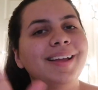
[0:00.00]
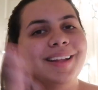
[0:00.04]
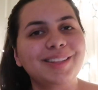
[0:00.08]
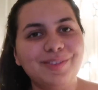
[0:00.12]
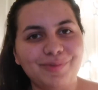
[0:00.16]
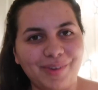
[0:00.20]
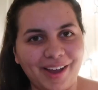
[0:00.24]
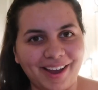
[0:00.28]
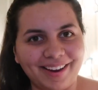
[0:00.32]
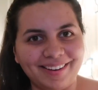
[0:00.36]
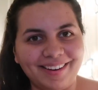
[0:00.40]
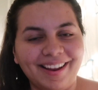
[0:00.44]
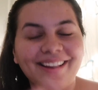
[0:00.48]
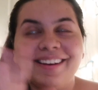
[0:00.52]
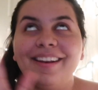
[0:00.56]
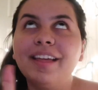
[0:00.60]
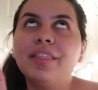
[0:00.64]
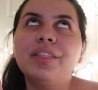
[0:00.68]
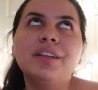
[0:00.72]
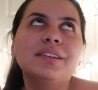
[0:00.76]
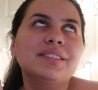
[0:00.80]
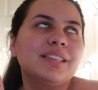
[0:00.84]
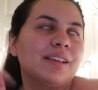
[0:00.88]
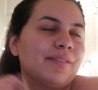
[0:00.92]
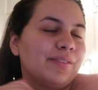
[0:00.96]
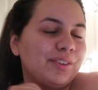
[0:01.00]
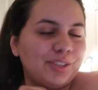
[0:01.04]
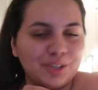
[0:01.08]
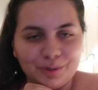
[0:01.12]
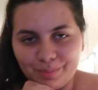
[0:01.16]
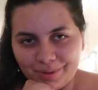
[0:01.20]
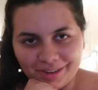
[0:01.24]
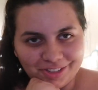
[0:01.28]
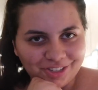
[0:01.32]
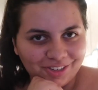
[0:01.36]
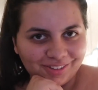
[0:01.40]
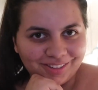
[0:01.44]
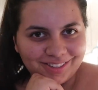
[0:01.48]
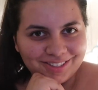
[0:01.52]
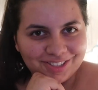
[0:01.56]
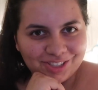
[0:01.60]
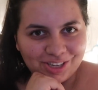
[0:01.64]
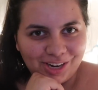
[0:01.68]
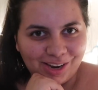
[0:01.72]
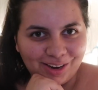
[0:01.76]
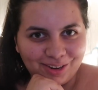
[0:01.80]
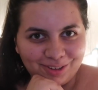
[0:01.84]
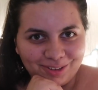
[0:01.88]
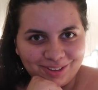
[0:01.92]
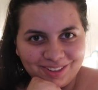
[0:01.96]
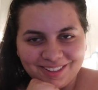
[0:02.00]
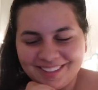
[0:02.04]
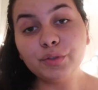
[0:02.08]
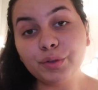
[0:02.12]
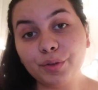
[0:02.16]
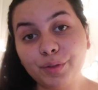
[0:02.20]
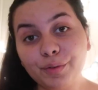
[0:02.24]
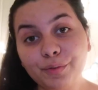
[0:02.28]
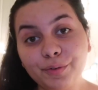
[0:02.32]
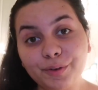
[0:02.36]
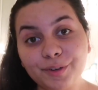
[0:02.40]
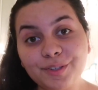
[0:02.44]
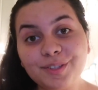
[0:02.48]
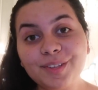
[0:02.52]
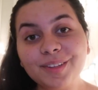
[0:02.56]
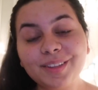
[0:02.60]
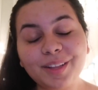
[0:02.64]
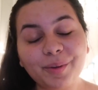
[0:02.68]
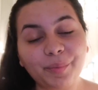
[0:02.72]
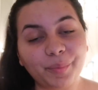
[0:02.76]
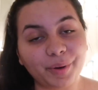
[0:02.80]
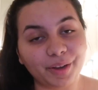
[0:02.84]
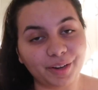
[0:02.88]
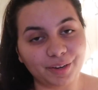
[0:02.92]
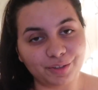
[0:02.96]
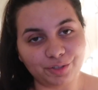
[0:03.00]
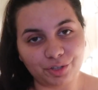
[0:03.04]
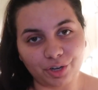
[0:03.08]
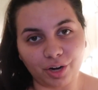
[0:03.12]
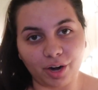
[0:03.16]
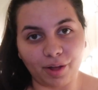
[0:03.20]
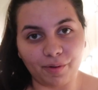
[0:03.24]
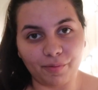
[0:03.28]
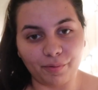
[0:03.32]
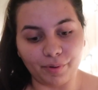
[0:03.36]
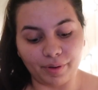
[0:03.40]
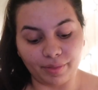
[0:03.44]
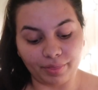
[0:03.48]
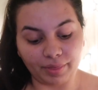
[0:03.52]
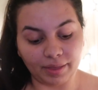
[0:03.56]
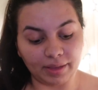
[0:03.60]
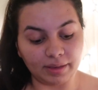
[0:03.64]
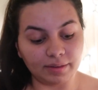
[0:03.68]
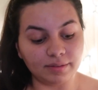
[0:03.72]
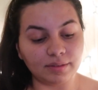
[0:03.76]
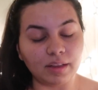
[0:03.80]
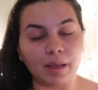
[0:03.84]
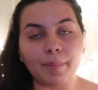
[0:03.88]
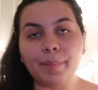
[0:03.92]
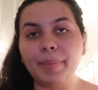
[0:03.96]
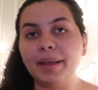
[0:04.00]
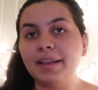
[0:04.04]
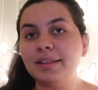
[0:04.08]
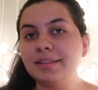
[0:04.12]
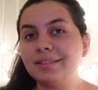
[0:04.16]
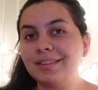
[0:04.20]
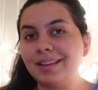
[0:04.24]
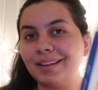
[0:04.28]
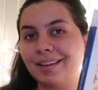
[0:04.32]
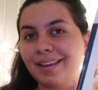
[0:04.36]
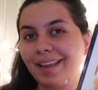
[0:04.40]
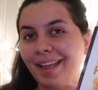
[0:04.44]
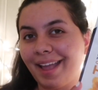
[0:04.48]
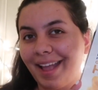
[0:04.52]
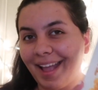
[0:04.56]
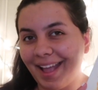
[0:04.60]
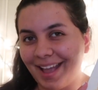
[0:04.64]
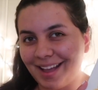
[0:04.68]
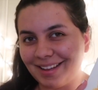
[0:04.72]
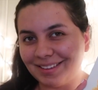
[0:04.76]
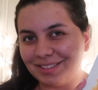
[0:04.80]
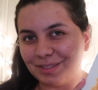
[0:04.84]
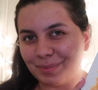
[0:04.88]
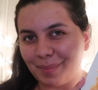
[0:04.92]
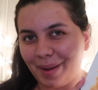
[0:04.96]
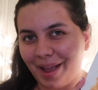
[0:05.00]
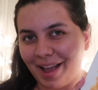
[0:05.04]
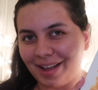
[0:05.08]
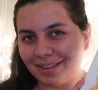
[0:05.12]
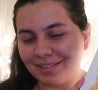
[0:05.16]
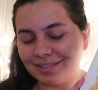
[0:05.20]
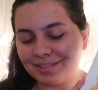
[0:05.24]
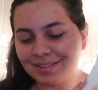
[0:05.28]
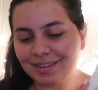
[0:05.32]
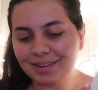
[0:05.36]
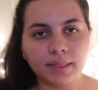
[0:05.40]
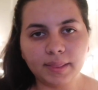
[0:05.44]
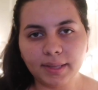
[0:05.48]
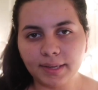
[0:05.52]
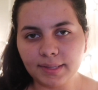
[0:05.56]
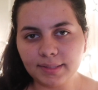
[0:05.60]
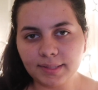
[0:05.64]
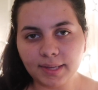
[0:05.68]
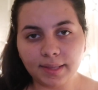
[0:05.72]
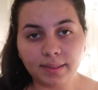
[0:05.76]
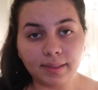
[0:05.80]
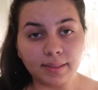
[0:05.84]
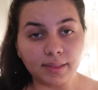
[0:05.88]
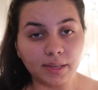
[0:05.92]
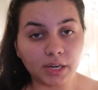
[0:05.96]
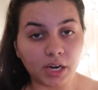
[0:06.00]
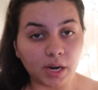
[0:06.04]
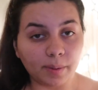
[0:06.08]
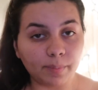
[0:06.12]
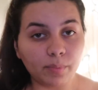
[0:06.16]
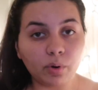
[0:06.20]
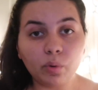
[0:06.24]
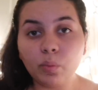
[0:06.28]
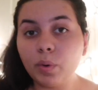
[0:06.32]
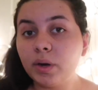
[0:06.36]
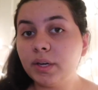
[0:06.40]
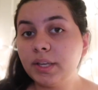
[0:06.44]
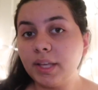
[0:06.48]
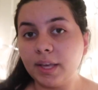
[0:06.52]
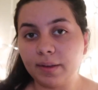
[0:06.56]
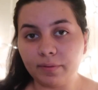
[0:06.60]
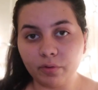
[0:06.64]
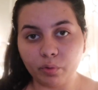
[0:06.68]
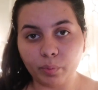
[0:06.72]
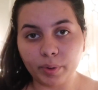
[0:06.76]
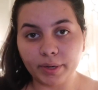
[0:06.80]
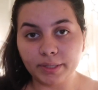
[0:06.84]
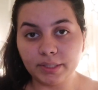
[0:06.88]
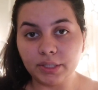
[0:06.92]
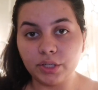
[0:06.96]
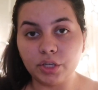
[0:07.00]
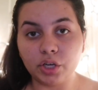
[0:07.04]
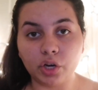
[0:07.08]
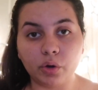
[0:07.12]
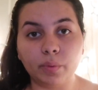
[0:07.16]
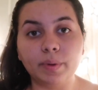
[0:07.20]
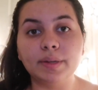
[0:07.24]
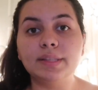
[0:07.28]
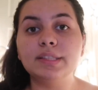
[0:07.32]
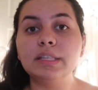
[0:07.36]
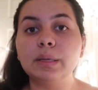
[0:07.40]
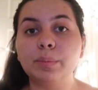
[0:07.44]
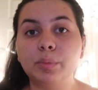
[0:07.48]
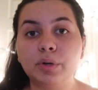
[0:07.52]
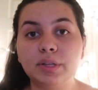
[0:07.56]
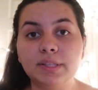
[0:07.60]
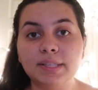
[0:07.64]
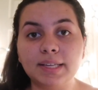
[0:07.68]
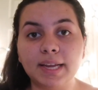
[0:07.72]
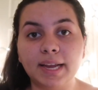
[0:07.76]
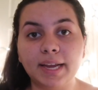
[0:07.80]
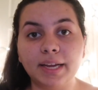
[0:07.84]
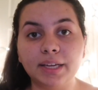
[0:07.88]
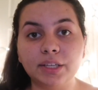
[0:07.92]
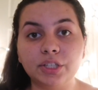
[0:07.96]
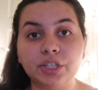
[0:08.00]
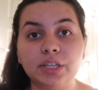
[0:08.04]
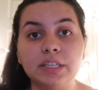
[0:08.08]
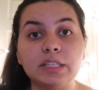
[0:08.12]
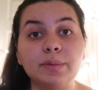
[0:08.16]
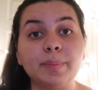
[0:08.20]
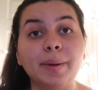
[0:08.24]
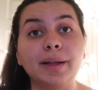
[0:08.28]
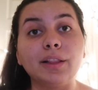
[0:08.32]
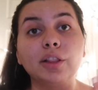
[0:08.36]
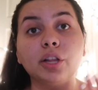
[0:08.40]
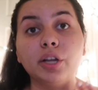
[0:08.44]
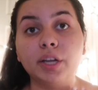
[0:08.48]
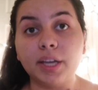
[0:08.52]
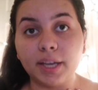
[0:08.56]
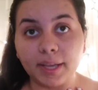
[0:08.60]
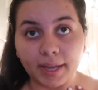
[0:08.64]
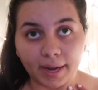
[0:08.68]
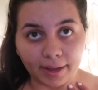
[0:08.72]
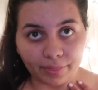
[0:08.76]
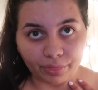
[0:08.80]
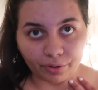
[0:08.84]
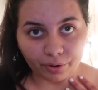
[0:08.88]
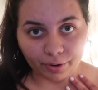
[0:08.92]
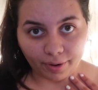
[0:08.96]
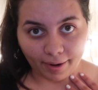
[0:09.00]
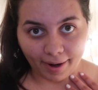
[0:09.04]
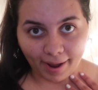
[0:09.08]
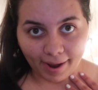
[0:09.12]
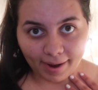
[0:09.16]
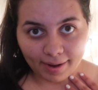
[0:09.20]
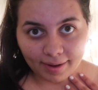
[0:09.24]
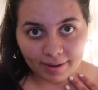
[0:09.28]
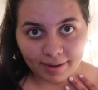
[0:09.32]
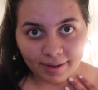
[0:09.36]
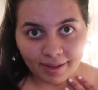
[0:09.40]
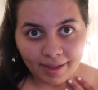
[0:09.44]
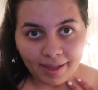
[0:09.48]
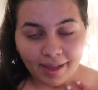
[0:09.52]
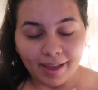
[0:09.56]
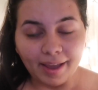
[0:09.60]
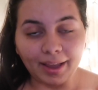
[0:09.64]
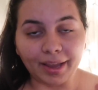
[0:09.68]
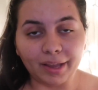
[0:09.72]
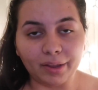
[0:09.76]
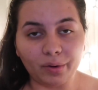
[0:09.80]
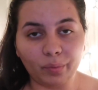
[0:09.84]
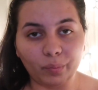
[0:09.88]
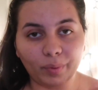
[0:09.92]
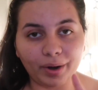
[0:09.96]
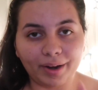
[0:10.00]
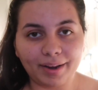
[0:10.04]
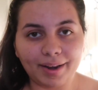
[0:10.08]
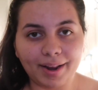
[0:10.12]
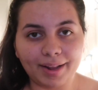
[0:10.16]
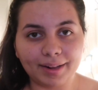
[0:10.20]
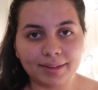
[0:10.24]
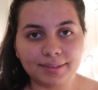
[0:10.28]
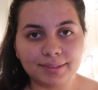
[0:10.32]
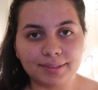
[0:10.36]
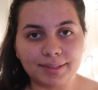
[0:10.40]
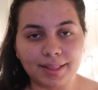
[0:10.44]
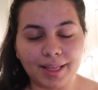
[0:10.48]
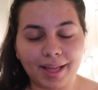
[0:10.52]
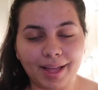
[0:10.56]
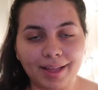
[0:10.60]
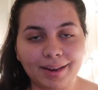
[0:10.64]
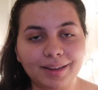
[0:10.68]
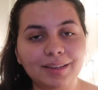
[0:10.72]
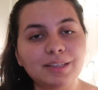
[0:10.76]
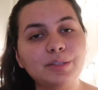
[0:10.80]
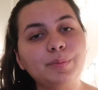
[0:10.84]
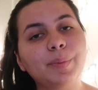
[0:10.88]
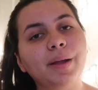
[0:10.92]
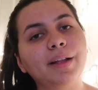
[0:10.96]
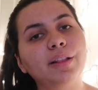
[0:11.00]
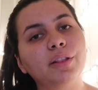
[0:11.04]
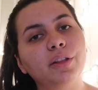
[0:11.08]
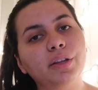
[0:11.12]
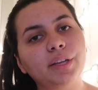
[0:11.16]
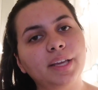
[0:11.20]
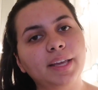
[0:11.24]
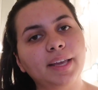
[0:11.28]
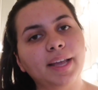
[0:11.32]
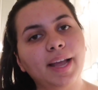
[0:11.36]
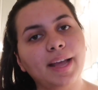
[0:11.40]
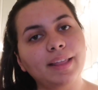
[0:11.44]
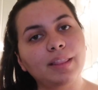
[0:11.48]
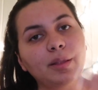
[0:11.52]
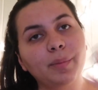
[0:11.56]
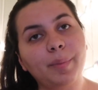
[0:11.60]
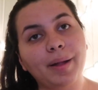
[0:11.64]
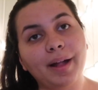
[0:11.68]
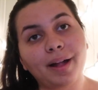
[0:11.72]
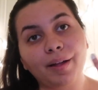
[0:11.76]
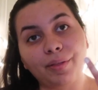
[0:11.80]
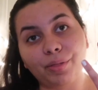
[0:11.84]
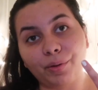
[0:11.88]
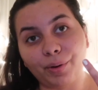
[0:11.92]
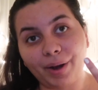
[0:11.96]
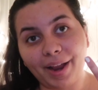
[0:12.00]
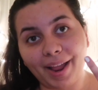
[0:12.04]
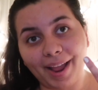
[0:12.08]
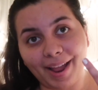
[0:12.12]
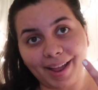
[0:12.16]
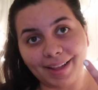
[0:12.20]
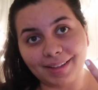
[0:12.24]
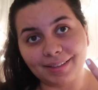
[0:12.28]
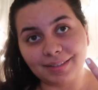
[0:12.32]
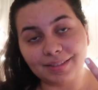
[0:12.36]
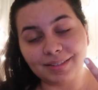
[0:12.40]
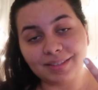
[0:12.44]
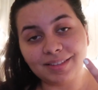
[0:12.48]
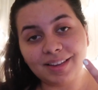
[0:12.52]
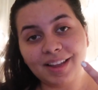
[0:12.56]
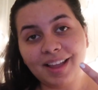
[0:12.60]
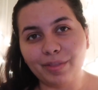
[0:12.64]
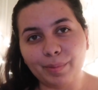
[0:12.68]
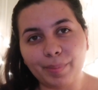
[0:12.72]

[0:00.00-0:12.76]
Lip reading: It's fine. Nothing's ever too much on this channel. So the first thing that we're gonna start off with is a basic hand mask. They say that the number one giveaway to knowing someone's age is by looking at their neck, and right next to that is by looking at the back of their hands.